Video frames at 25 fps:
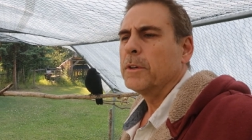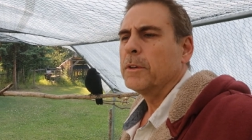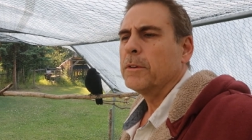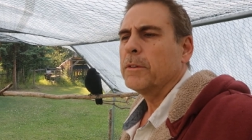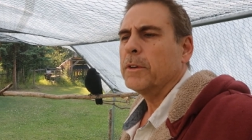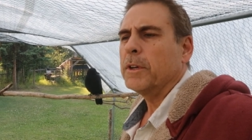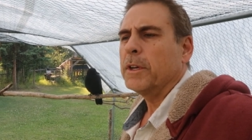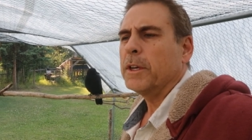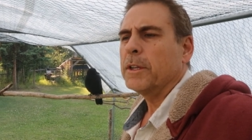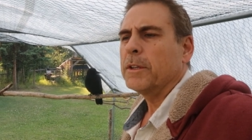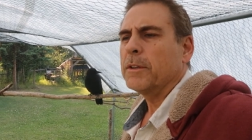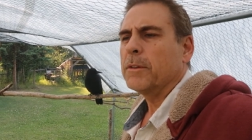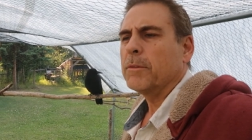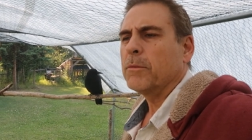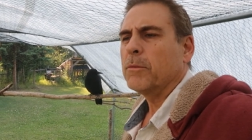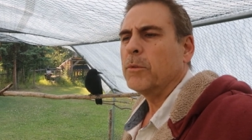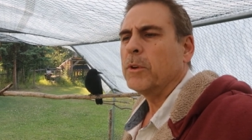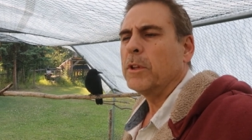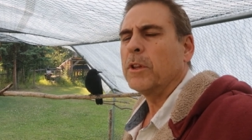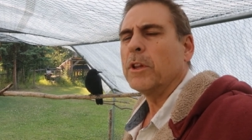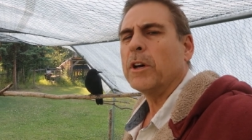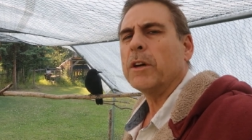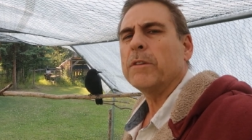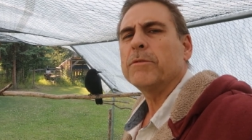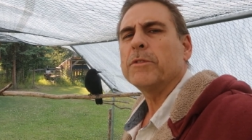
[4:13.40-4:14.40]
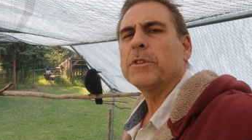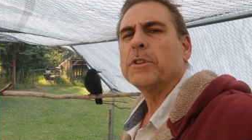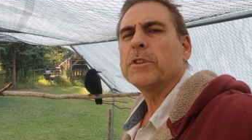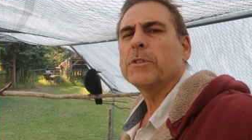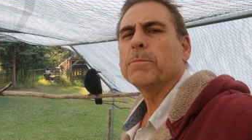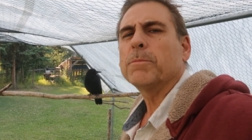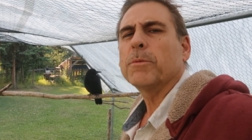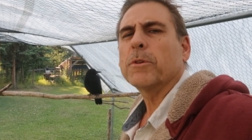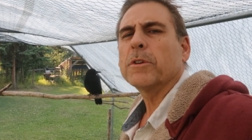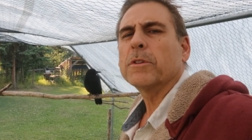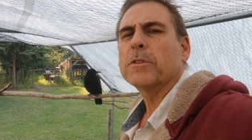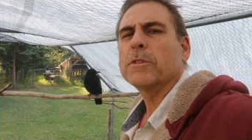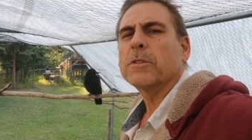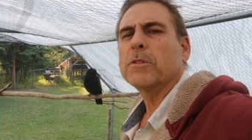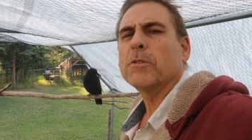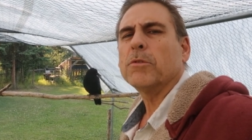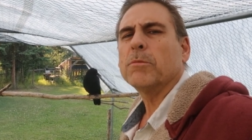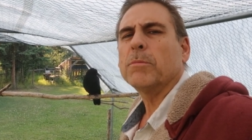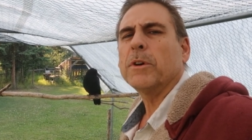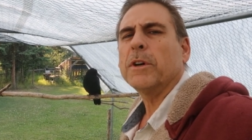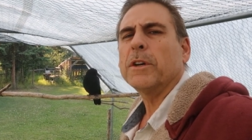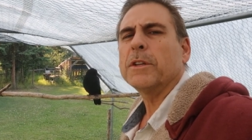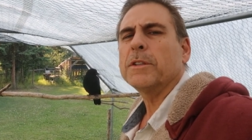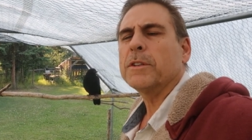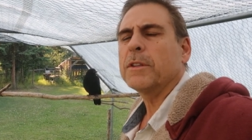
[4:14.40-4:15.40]
And we love these birds so
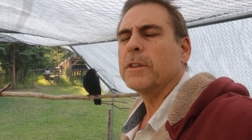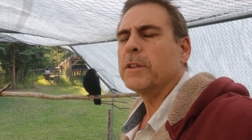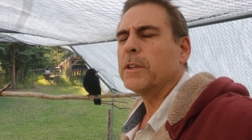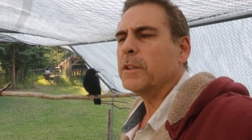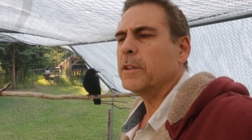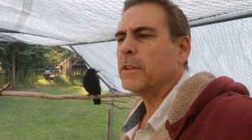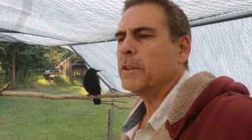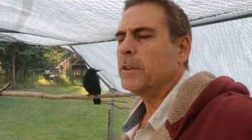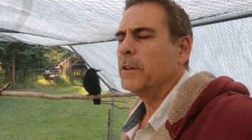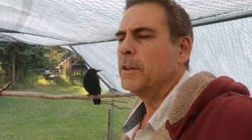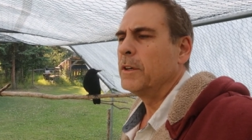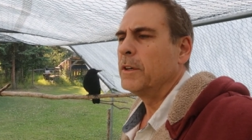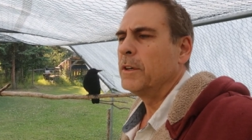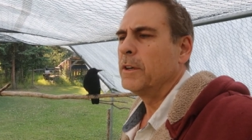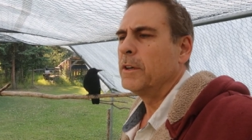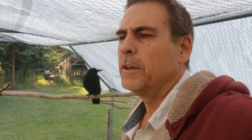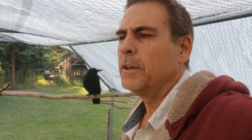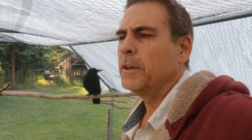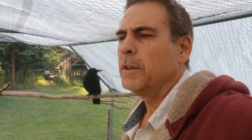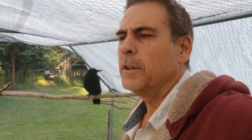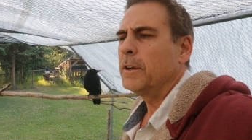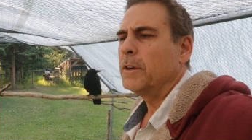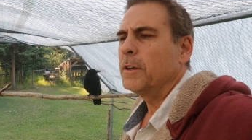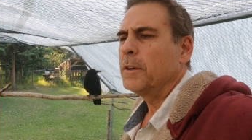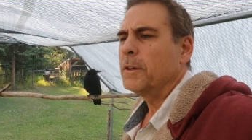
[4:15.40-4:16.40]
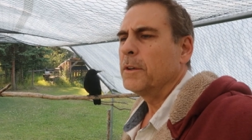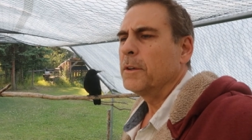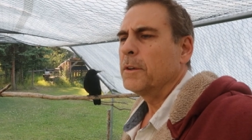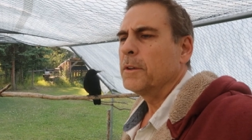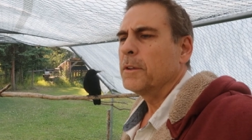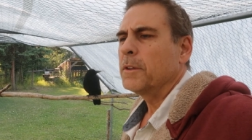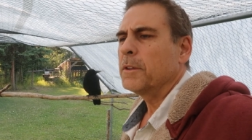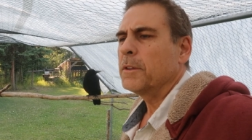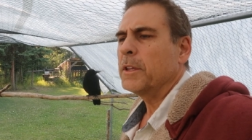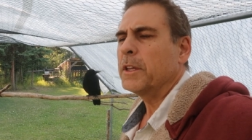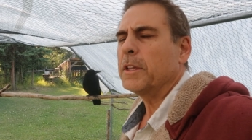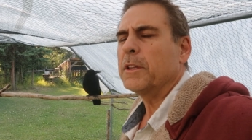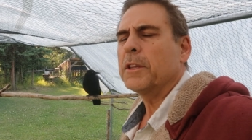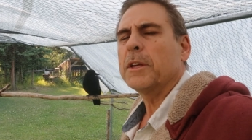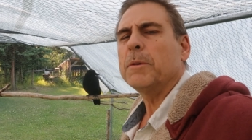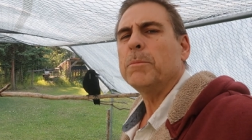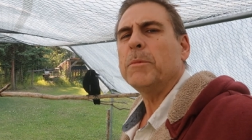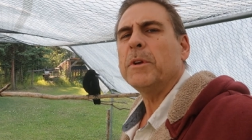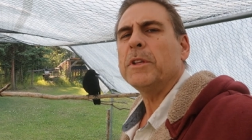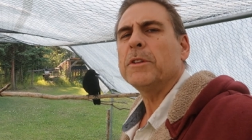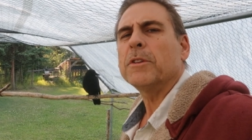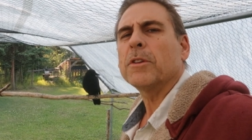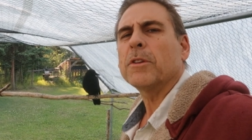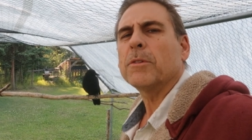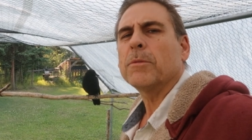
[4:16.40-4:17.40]
much that they, they
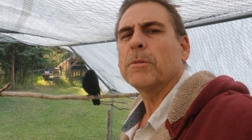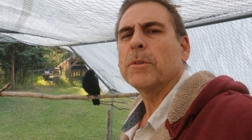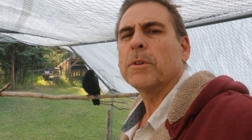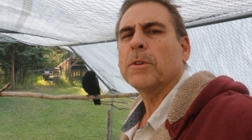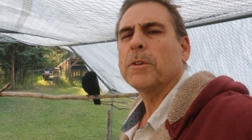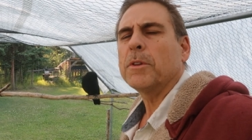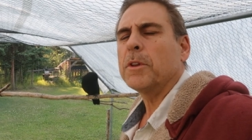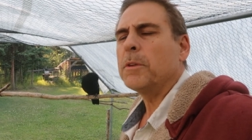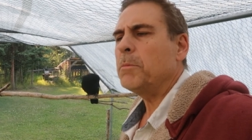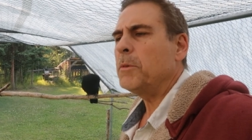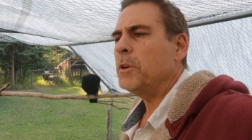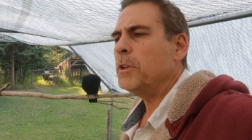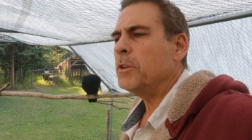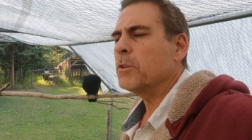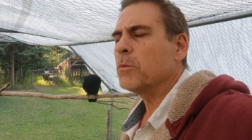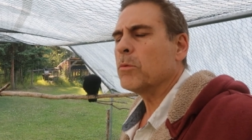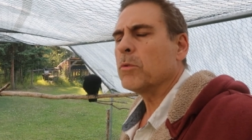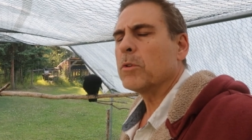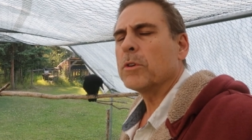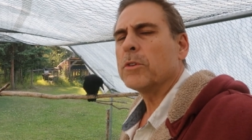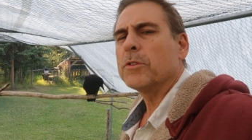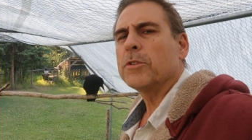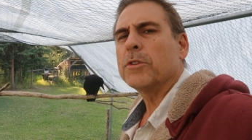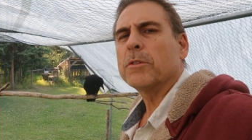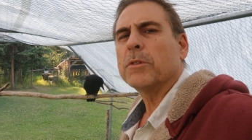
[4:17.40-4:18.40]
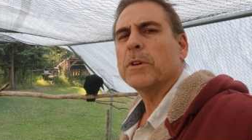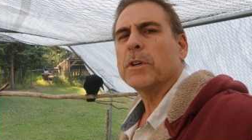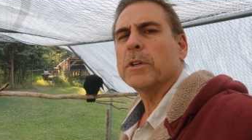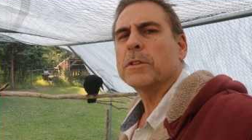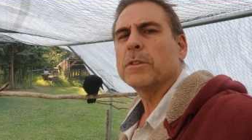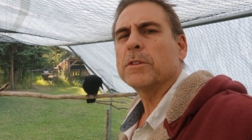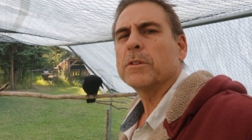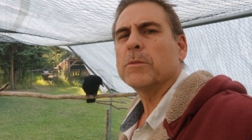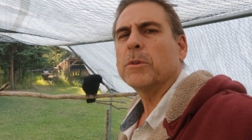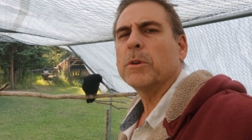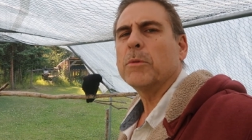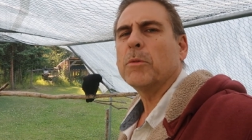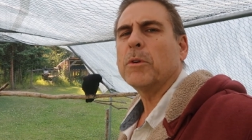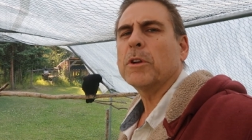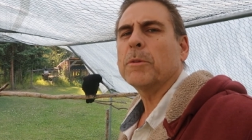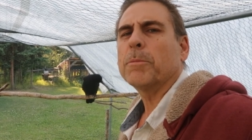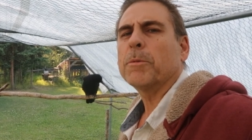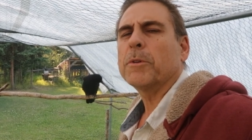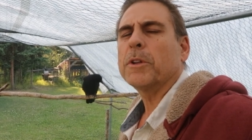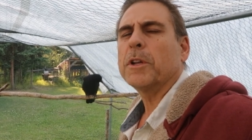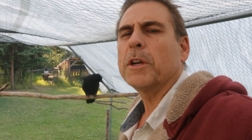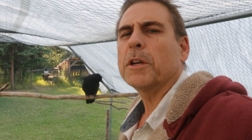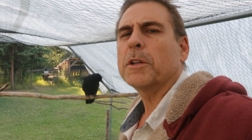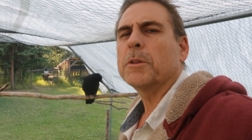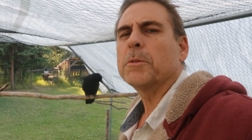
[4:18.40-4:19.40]
mean the, they mean the world to us, so we want to
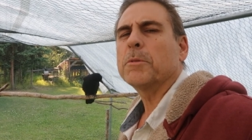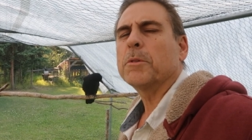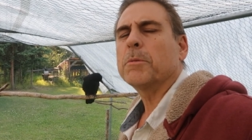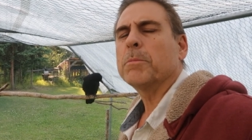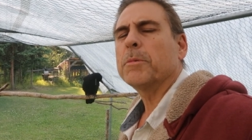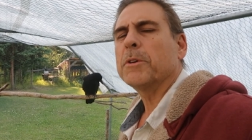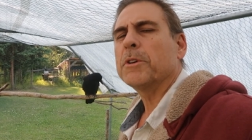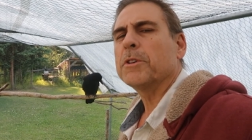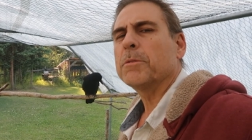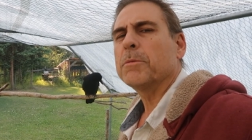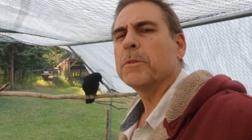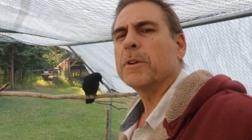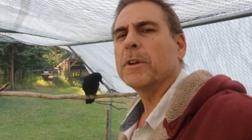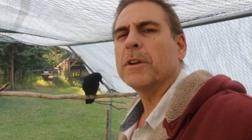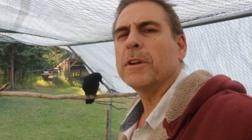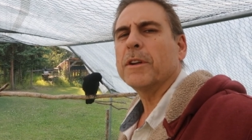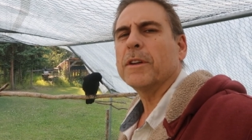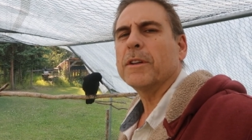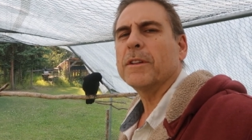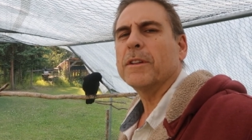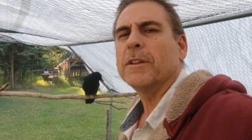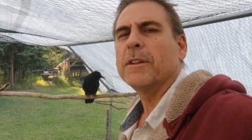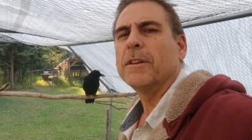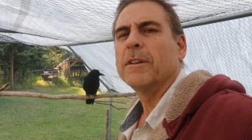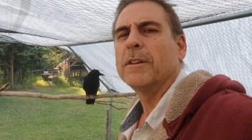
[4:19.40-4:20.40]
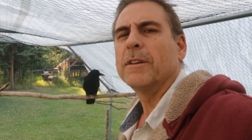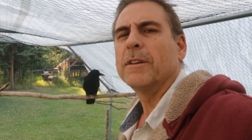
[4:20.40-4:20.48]
protect them the best we can.